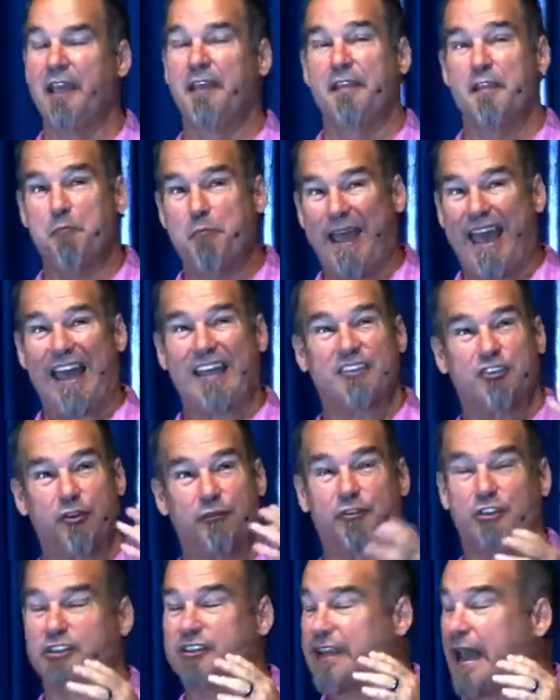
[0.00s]
The
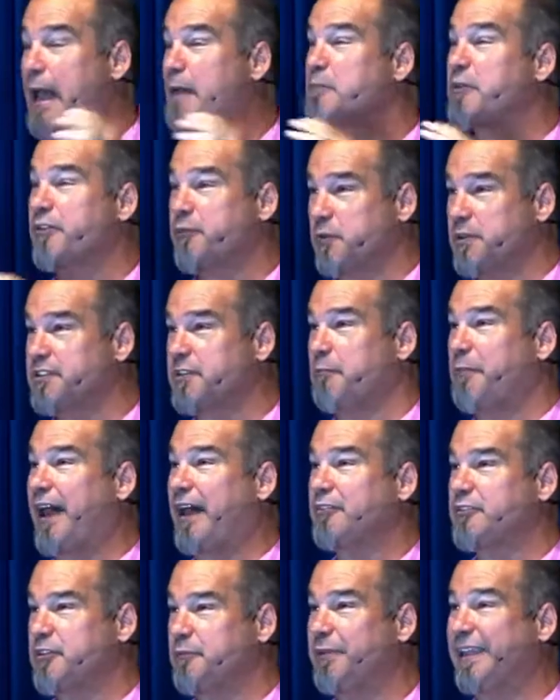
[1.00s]
Passover Sabbath was
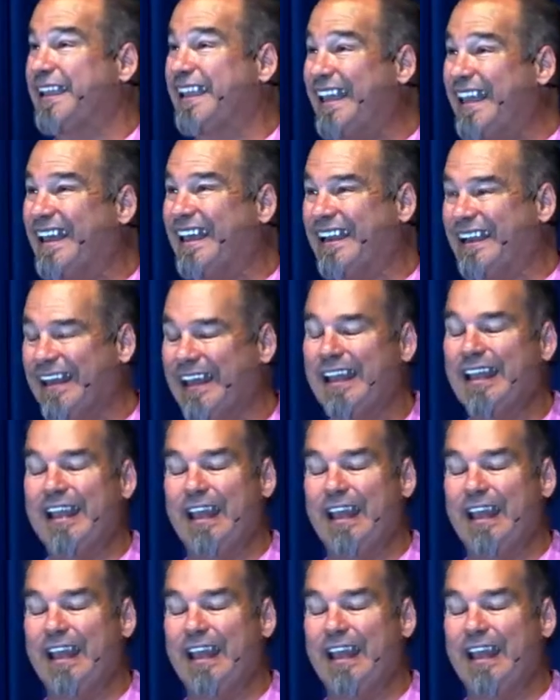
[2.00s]
about to begin,